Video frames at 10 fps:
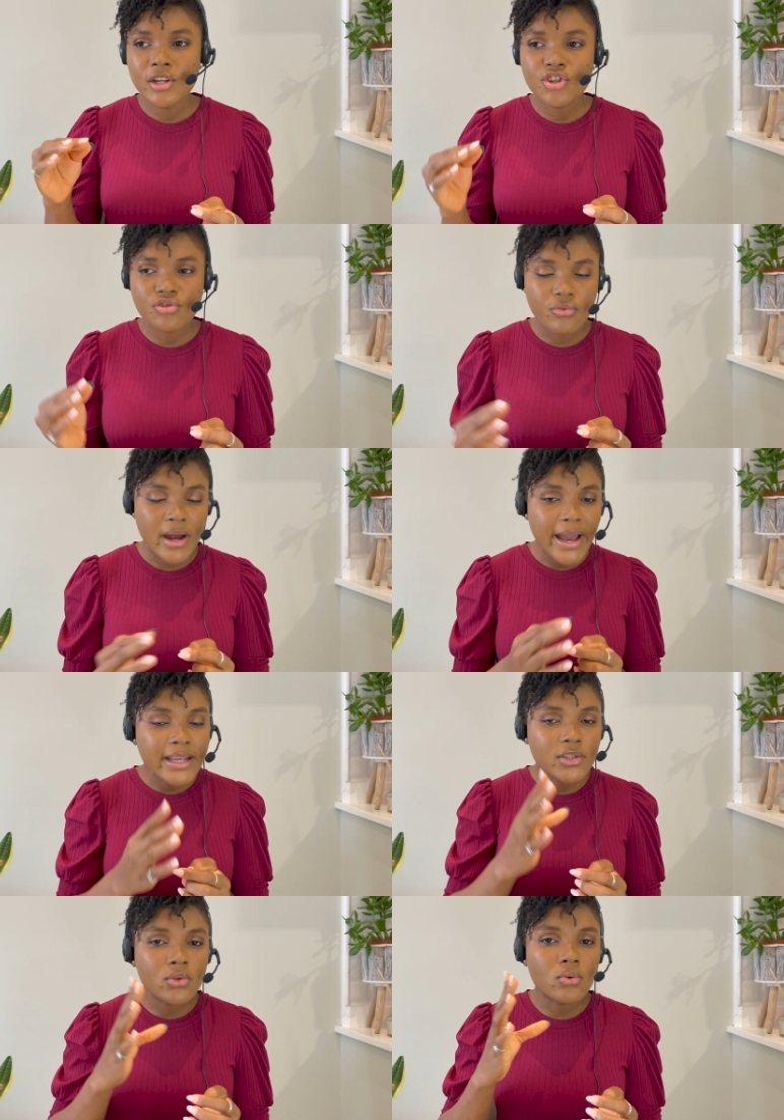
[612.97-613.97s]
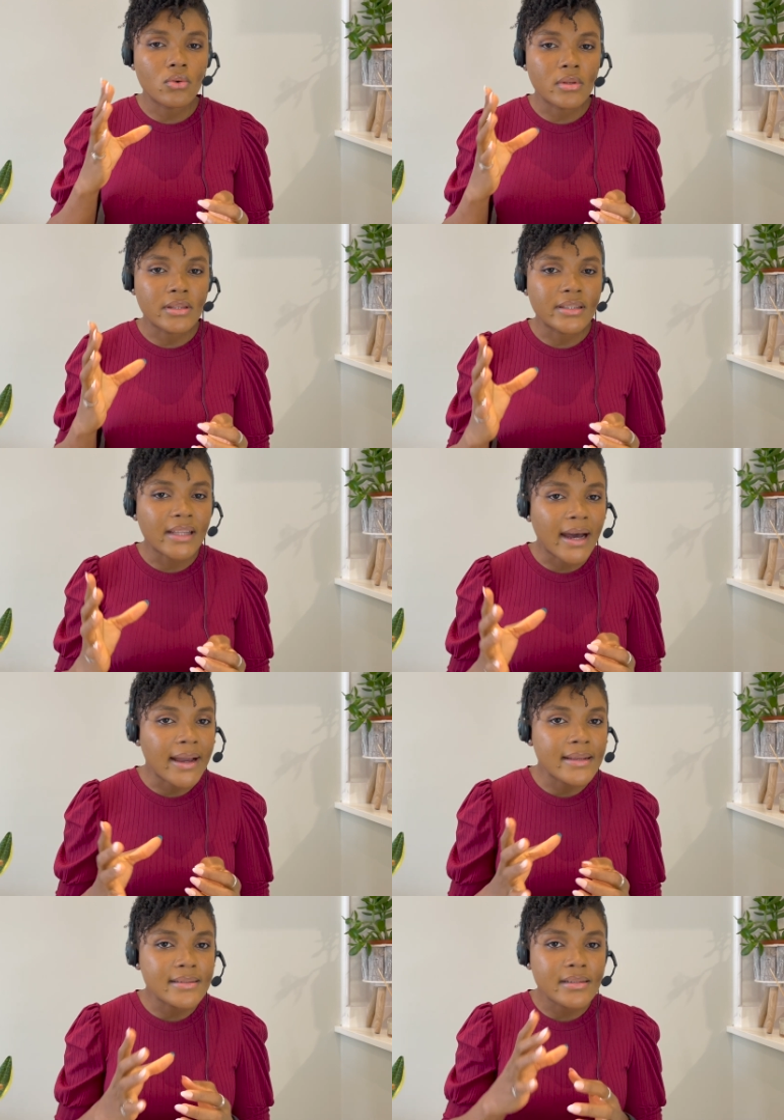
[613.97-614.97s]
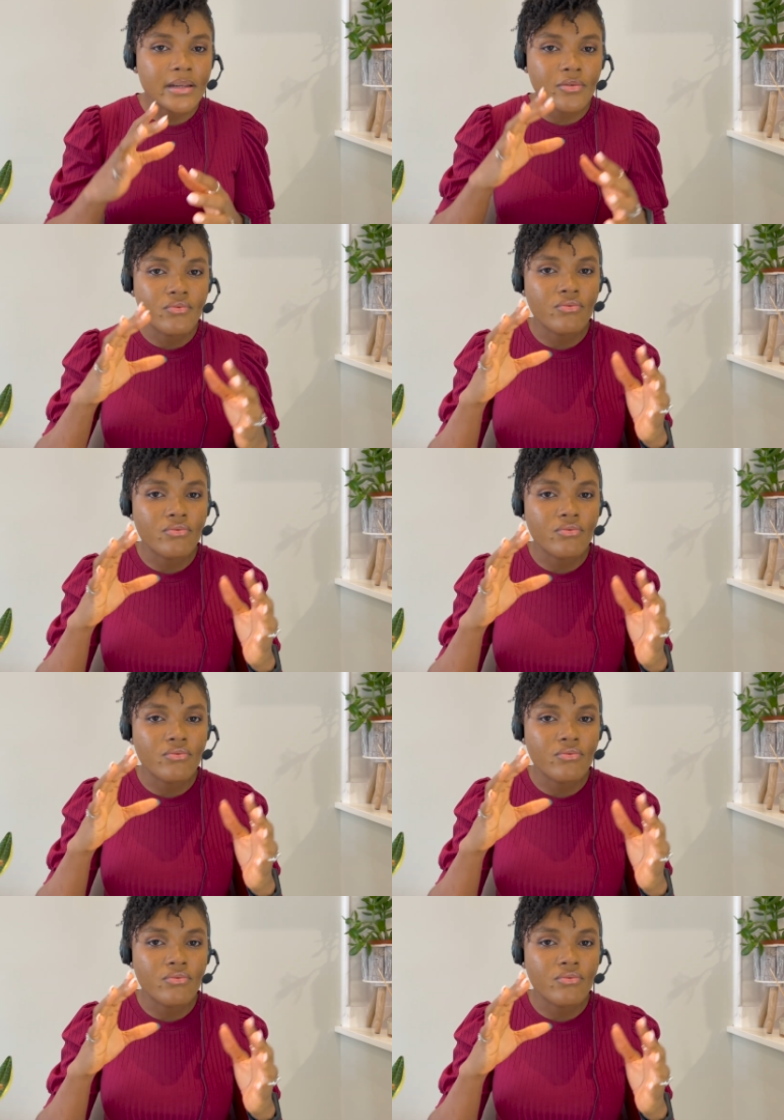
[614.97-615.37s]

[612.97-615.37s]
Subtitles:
try to nicely